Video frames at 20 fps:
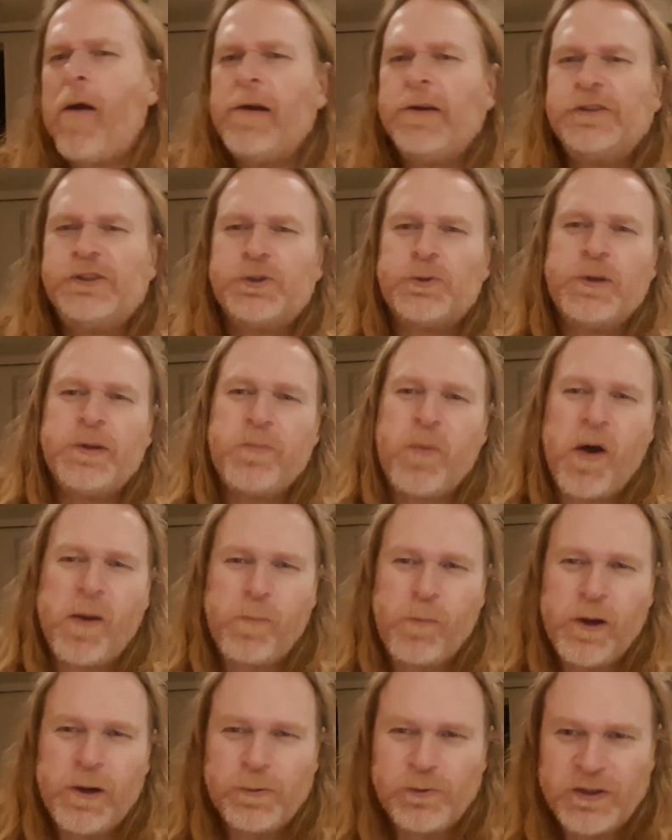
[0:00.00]
I used to eat
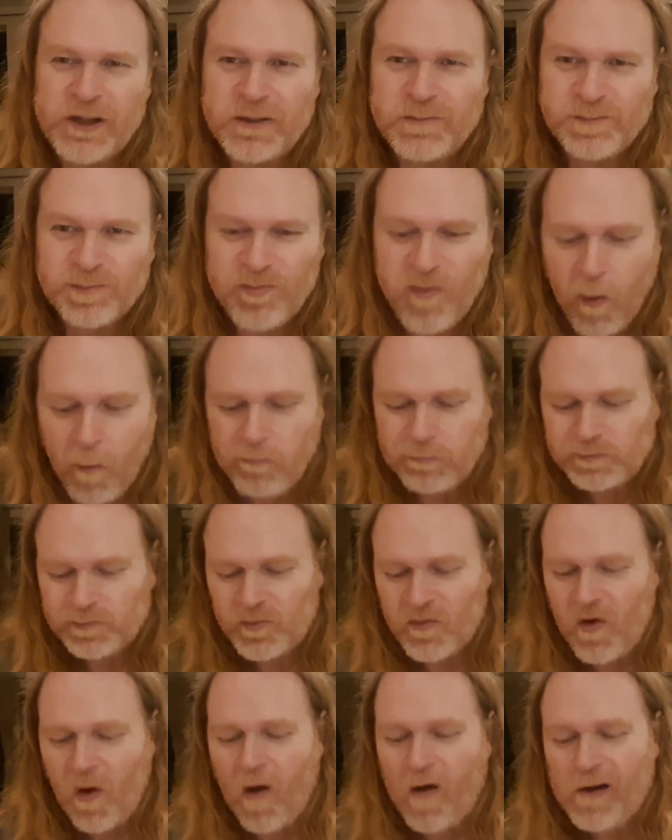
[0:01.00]
mine well done.
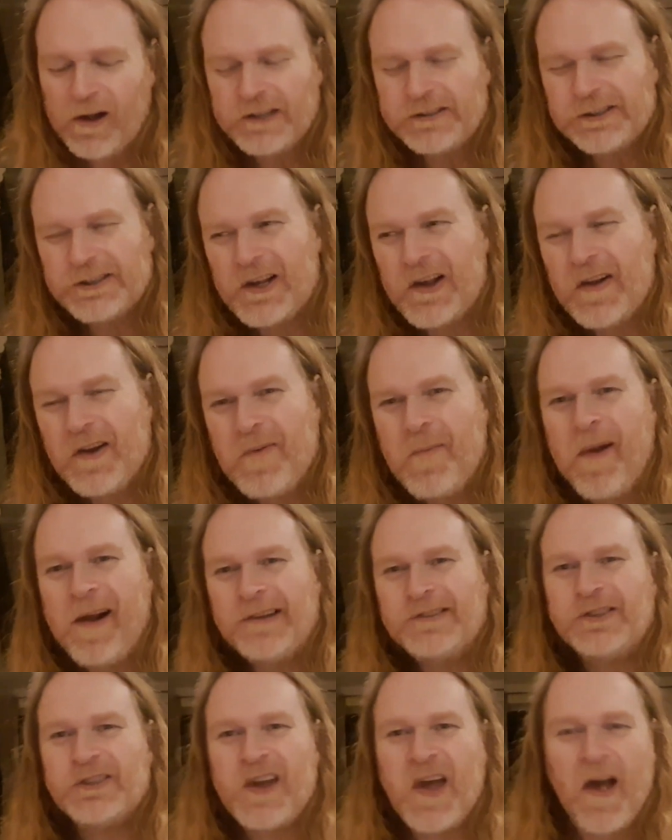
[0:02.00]
Can you
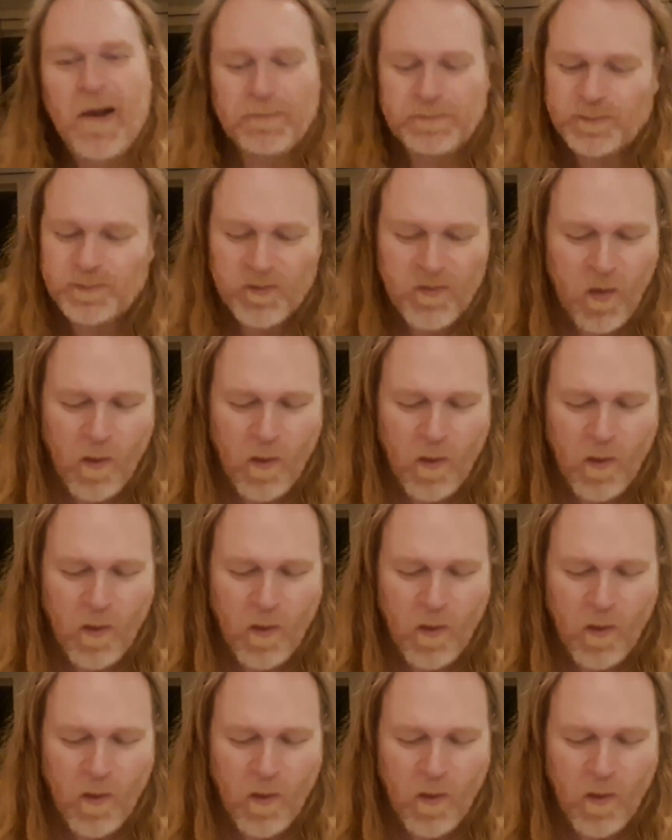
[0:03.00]
imagine that?